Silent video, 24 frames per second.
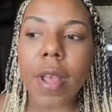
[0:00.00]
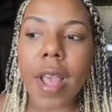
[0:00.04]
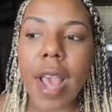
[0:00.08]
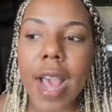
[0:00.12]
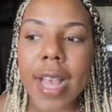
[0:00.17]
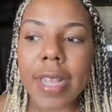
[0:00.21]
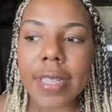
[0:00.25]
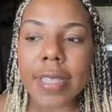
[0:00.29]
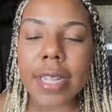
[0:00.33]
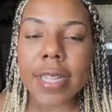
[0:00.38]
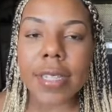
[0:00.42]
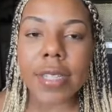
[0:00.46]

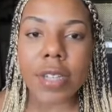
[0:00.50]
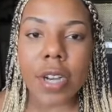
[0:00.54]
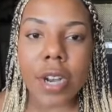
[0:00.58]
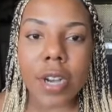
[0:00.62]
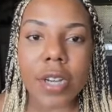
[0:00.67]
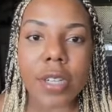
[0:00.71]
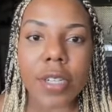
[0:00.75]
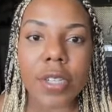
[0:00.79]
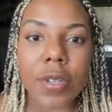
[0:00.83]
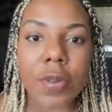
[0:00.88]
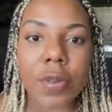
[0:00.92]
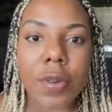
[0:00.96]
As I
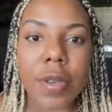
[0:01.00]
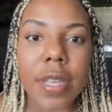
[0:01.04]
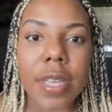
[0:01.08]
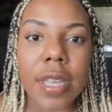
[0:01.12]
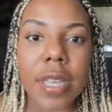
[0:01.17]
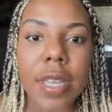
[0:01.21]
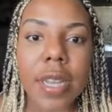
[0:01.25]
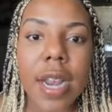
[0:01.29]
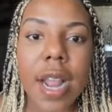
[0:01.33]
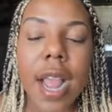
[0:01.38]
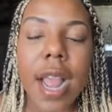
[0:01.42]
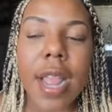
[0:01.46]
started doing
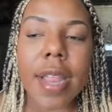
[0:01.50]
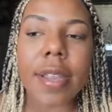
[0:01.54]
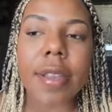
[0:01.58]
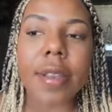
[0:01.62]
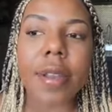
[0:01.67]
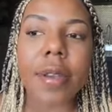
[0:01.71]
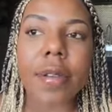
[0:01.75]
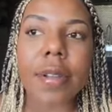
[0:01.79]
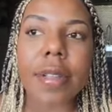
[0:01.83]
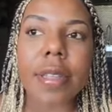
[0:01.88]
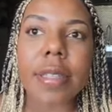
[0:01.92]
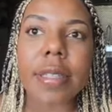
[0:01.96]
it, I
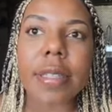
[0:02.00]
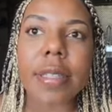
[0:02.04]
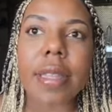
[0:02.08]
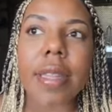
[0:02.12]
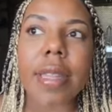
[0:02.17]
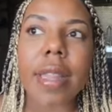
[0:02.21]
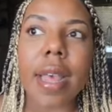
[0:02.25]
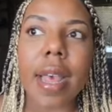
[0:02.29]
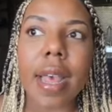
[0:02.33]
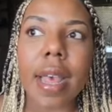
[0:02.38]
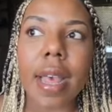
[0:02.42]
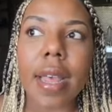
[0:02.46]

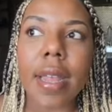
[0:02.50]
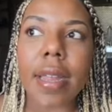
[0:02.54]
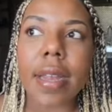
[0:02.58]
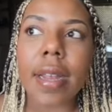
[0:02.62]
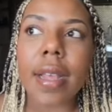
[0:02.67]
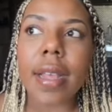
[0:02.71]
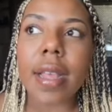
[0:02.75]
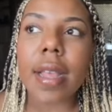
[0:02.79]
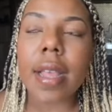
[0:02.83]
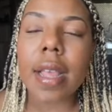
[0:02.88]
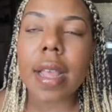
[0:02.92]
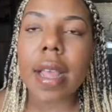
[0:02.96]
noticed
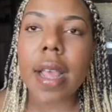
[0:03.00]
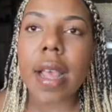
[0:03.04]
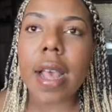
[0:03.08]
that